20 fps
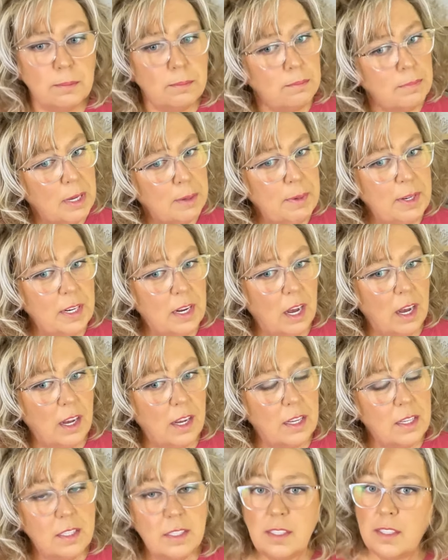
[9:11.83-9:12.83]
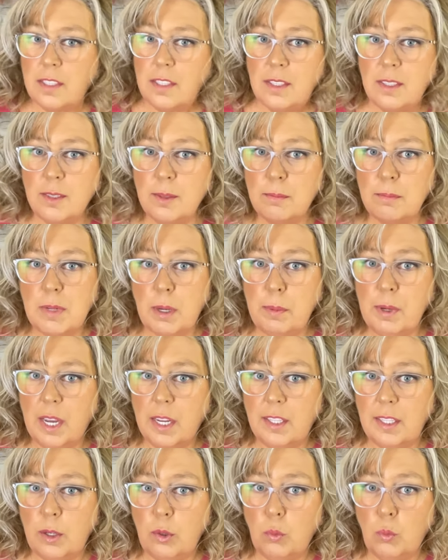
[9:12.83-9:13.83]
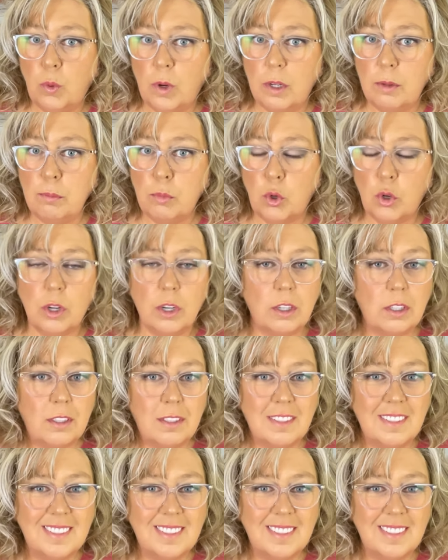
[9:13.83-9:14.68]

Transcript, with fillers: Maybe not. Maybe I need one more.